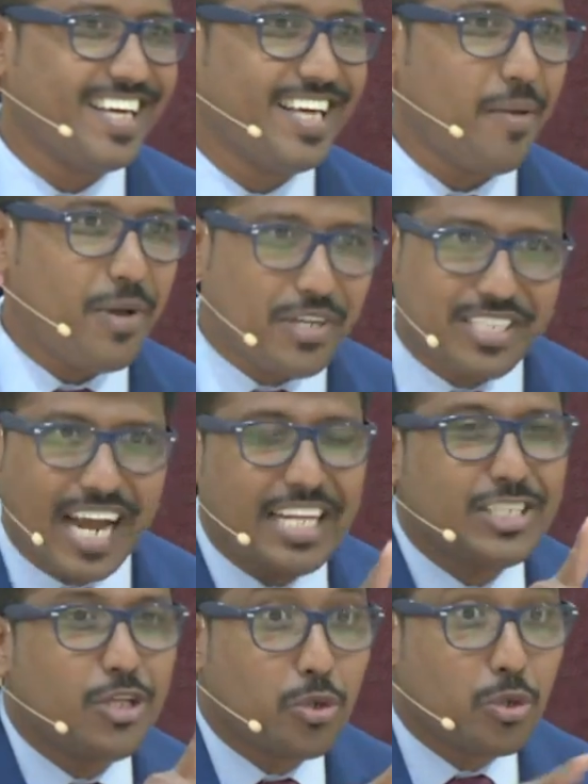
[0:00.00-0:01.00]
Because that is
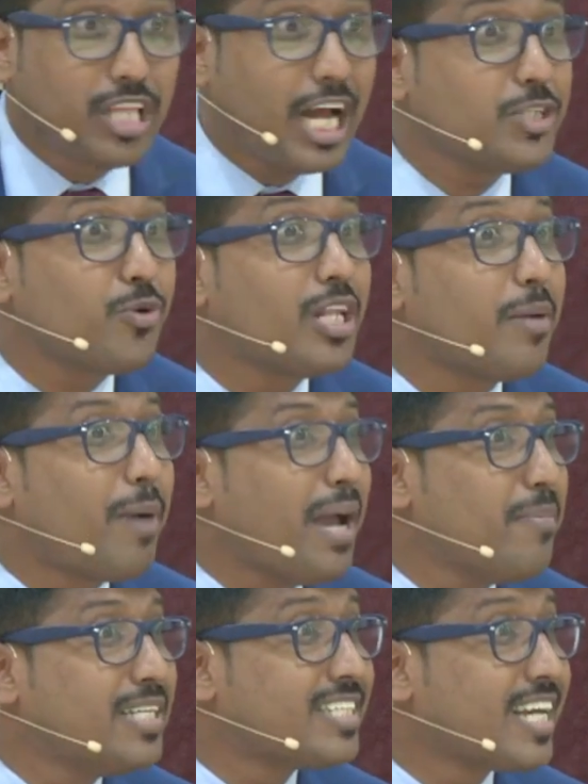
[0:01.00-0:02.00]
the truth. That is what the
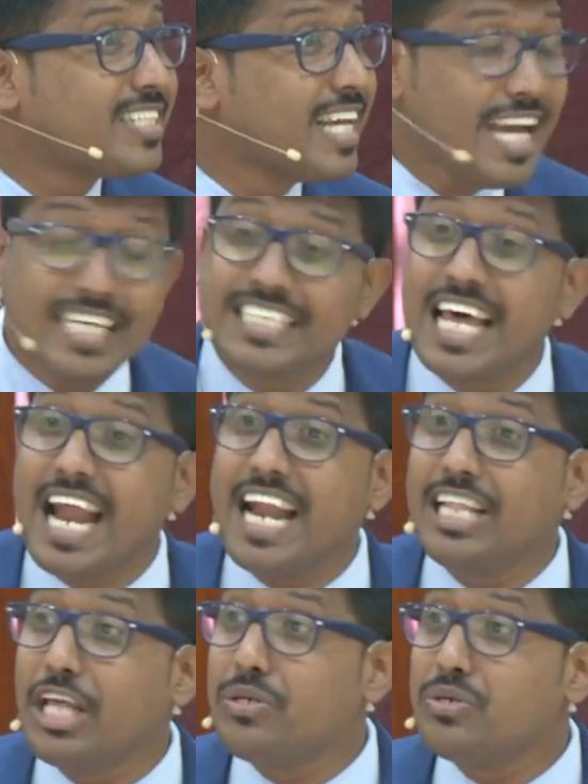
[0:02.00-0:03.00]
Bible says. Is there
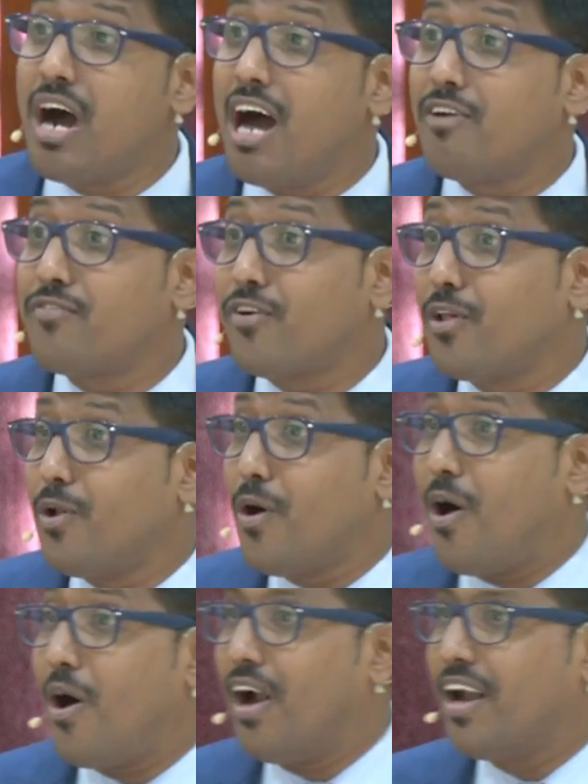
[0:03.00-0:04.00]
anything too hard for the
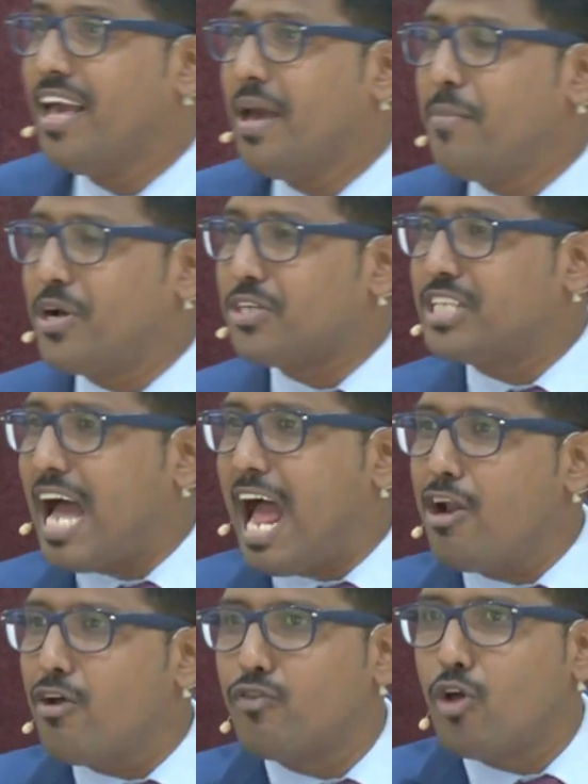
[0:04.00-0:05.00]
Lord? Because the
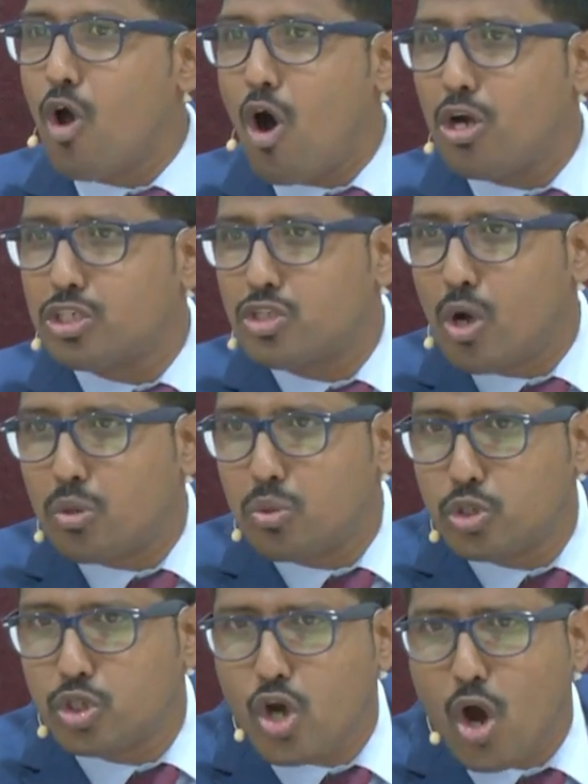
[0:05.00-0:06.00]
hand of the Lord is not too
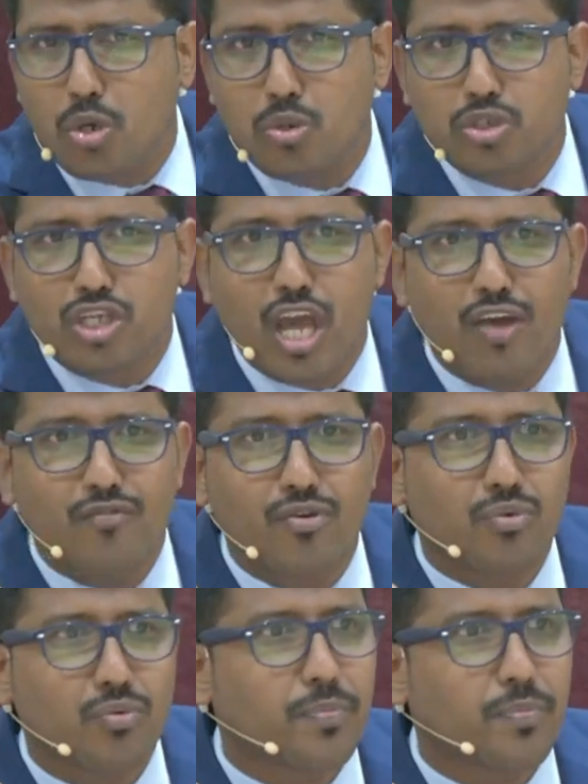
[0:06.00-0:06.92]
short to save you.